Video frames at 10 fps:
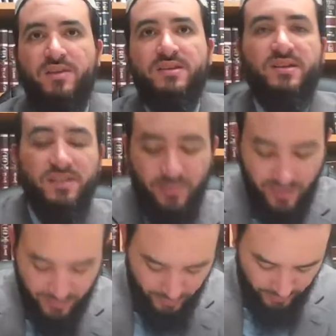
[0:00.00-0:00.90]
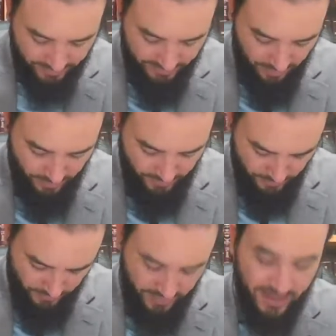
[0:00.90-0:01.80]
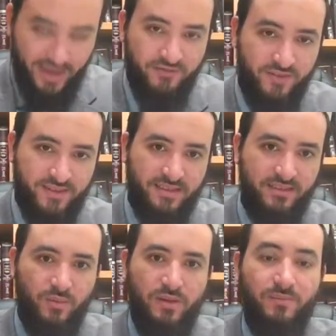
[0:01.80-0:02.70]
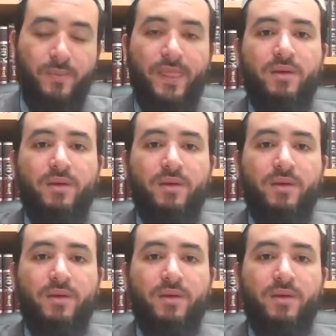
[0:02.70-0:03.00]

This is something very important that I want to emphasize as well.